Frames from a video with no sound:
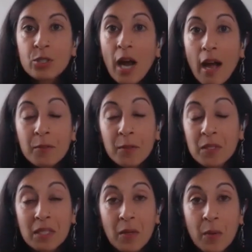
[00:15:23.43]
travel
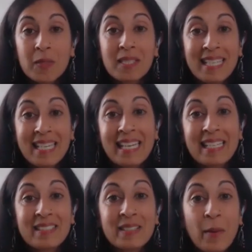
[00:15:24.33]
to go see.
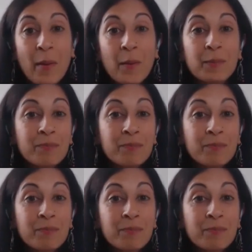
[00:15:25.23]
So